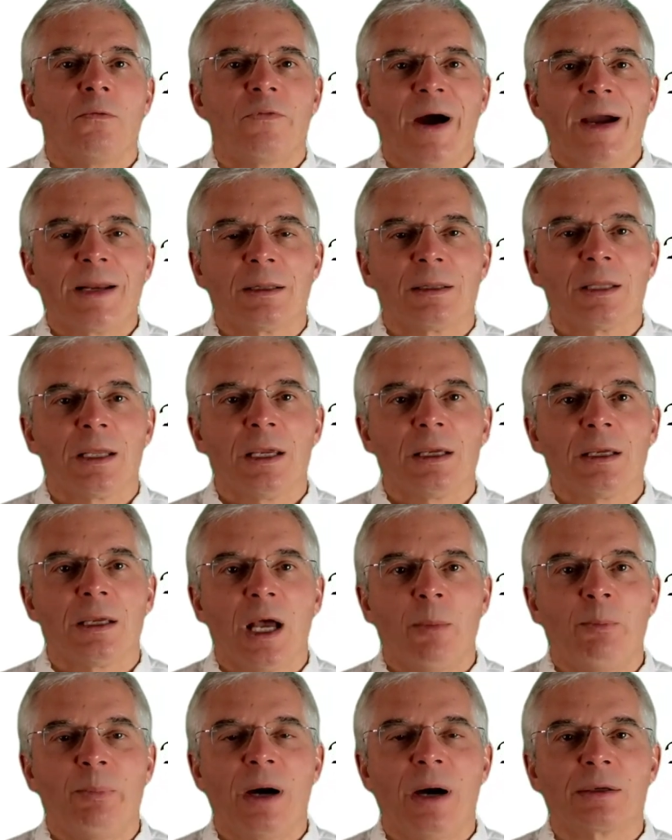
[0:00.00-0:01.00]
Finally,
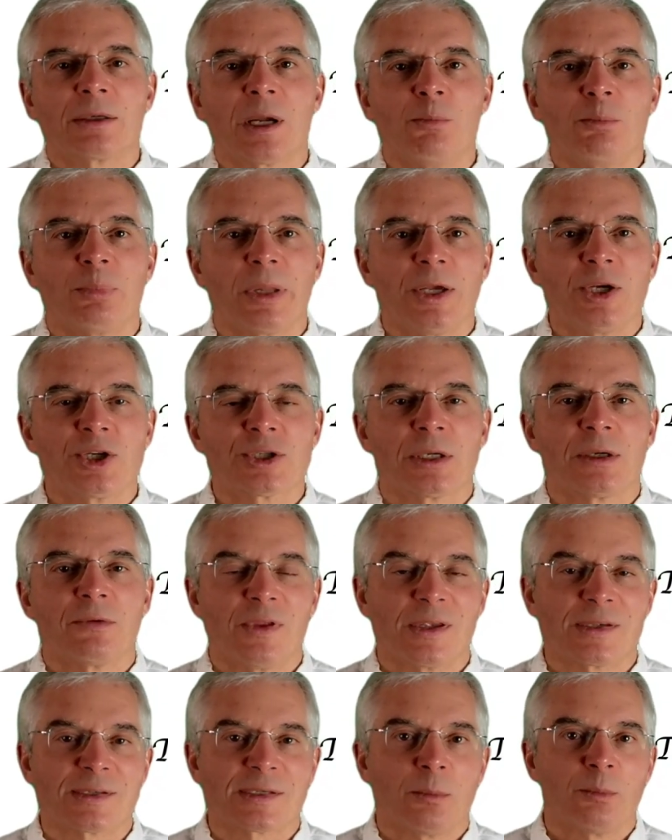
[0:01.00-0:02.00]
upon completion of
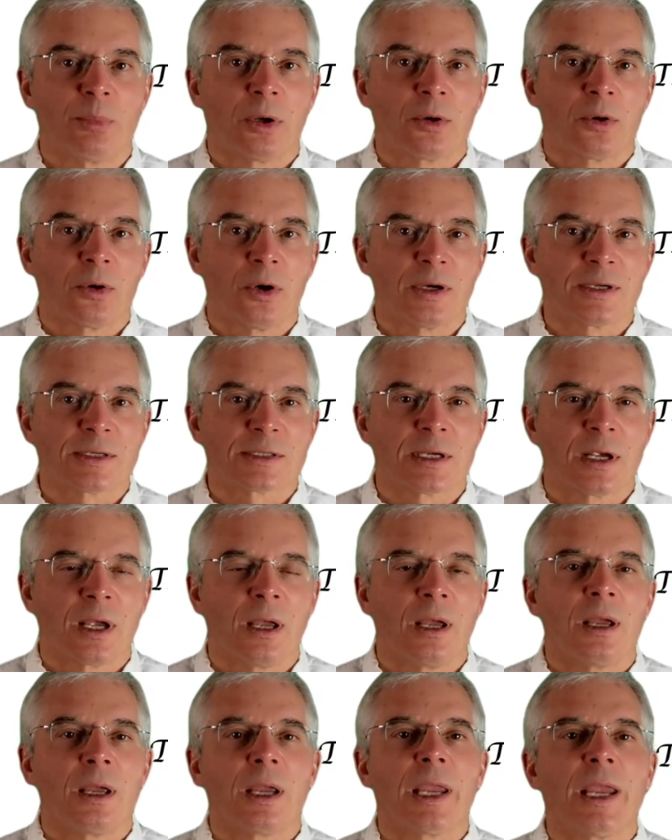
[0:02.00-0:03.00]
the Simple course,
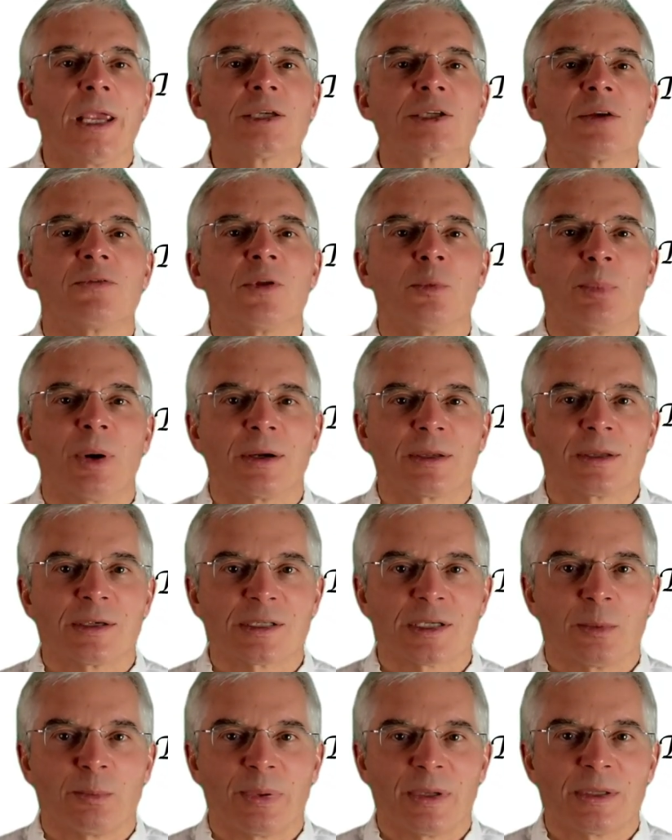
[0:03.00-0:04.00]
each of the
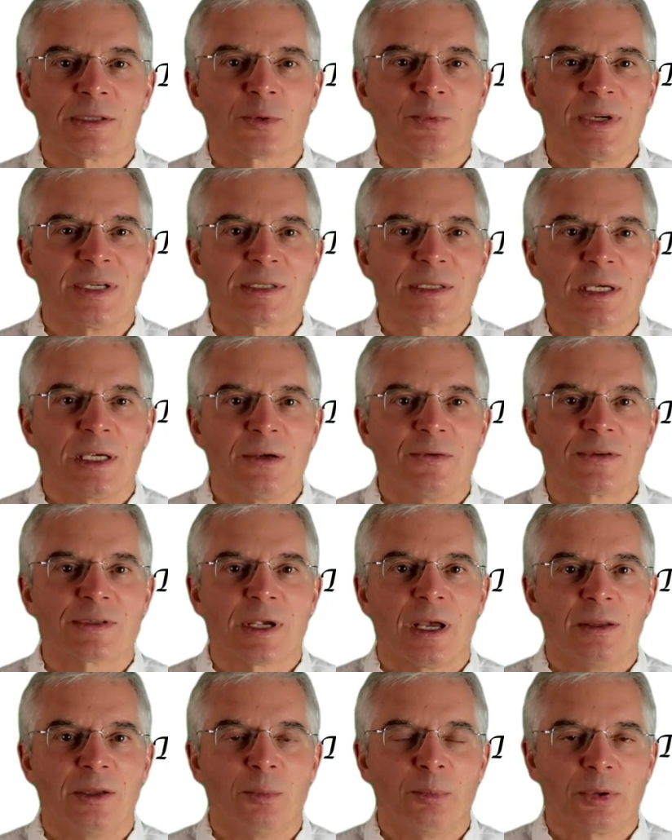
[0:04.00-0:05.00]
participants receives
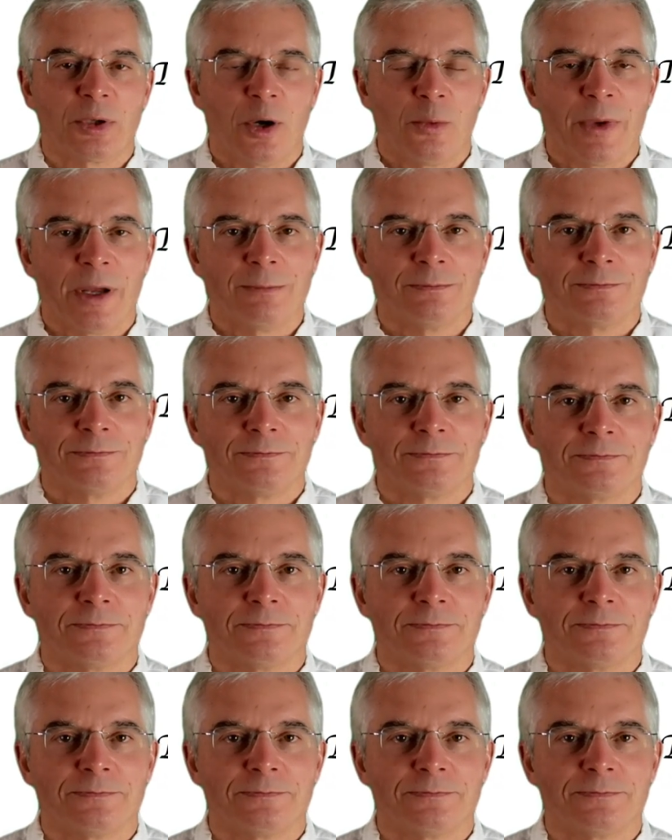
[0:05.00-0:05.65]
a diploma.